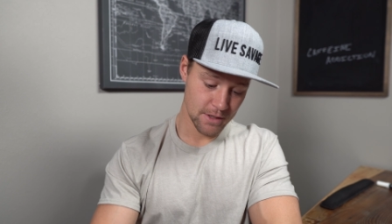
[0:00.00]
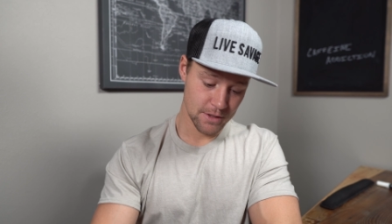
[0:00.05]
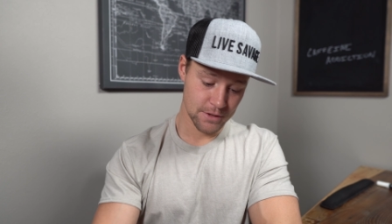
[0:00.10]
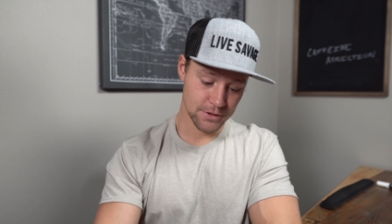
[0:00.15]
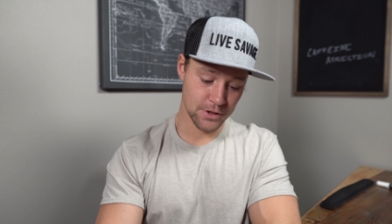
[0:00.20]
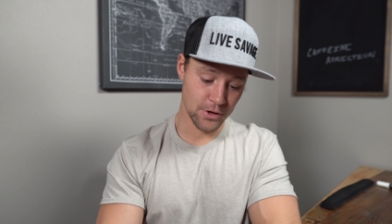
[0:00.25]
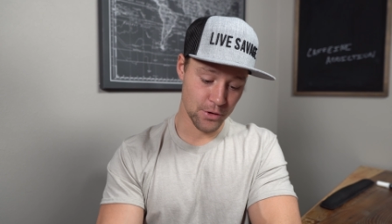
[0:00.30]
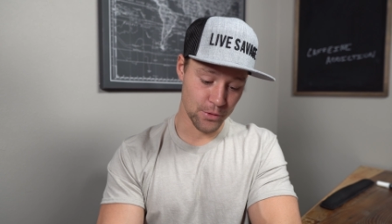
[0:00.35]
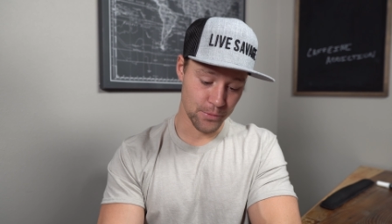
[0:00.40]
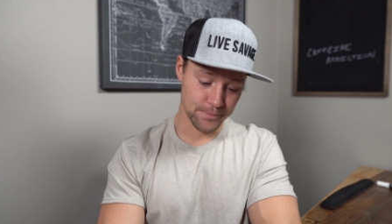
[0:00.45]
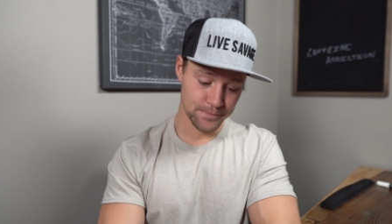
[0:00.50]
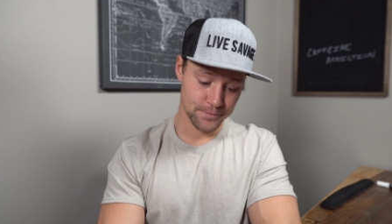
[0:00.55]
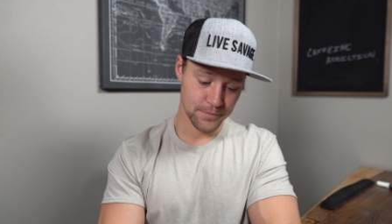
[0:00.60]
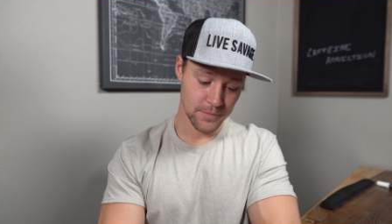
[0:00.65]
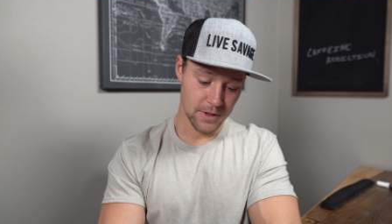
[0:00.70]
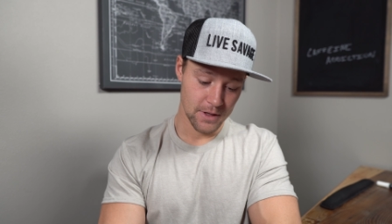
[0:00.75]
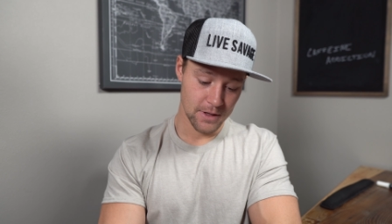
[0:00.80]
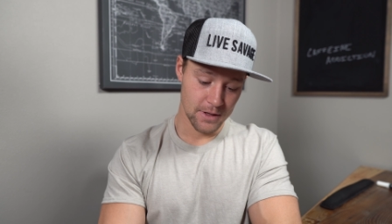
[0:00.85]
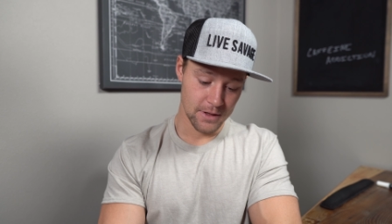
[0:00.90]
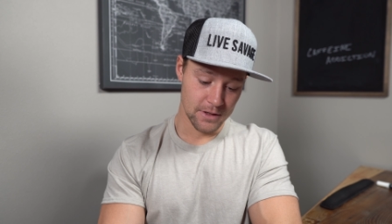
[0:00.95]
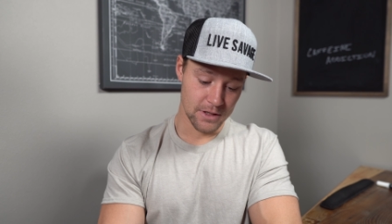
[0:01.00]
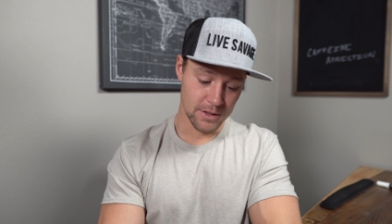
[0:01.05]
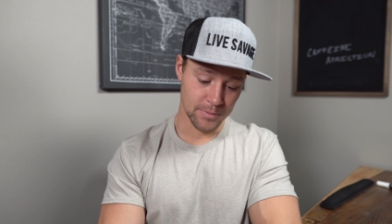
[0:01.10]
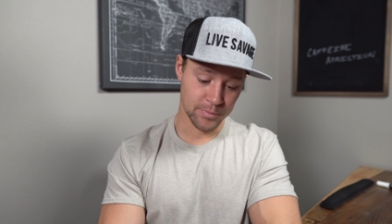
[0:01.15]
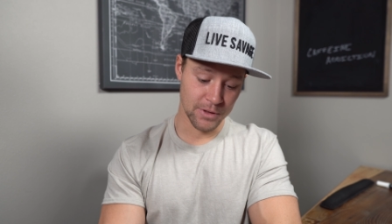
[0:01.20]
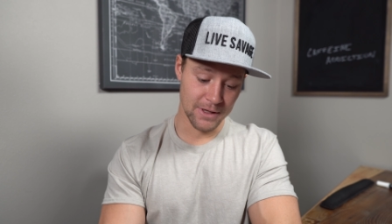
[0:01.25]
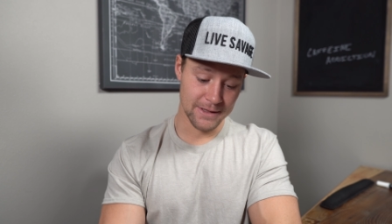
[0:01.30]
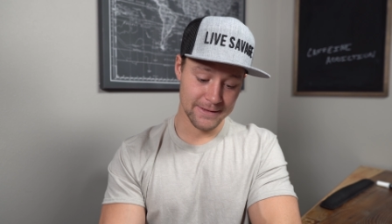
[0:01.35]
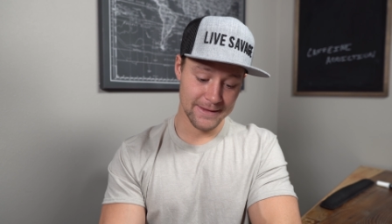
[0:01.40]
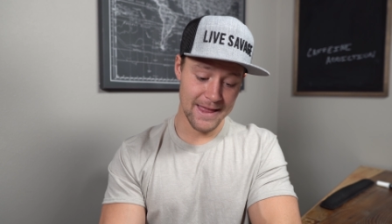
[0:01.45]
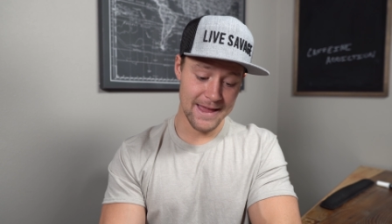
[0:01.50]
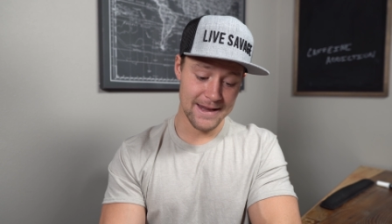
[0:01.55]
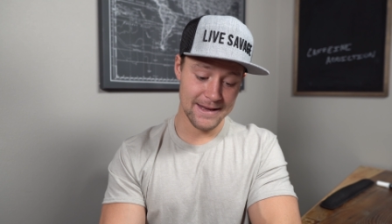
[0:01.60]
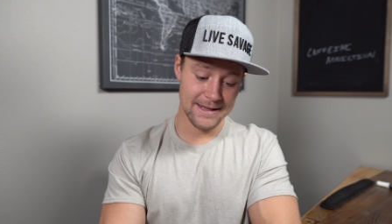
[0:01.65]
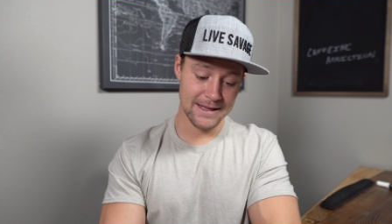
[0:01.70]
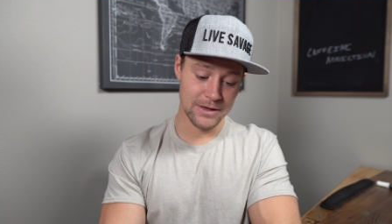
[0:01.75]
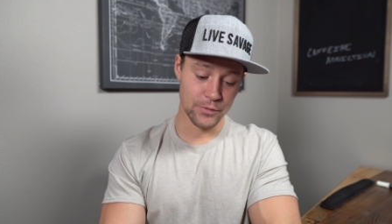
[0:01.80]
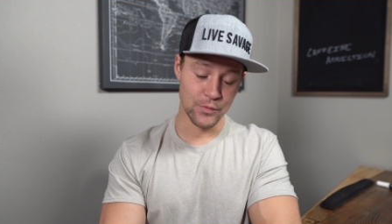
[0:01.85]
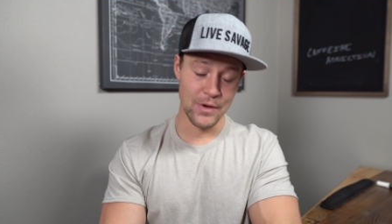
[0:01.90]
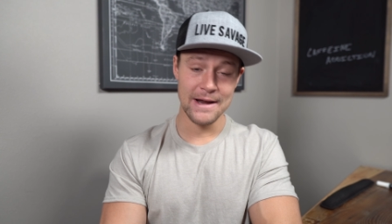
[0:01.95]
So, you plug that in,